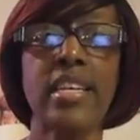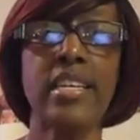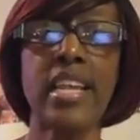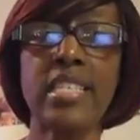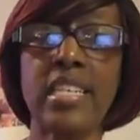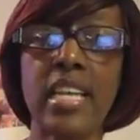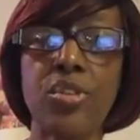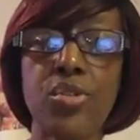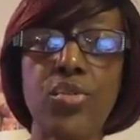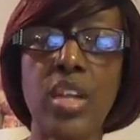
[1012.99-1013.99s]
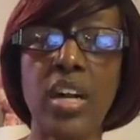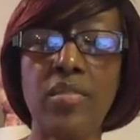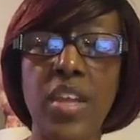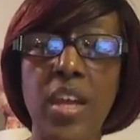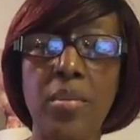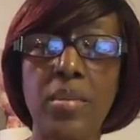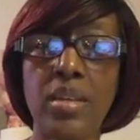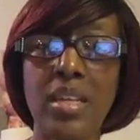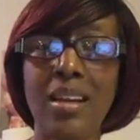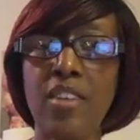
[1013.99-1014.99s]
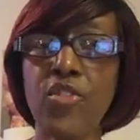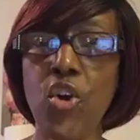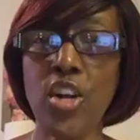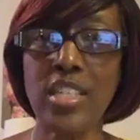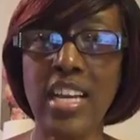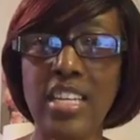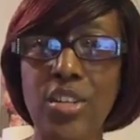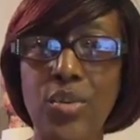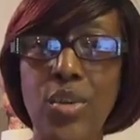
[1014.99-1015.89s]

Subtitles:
They say, do you love them? Of course I do.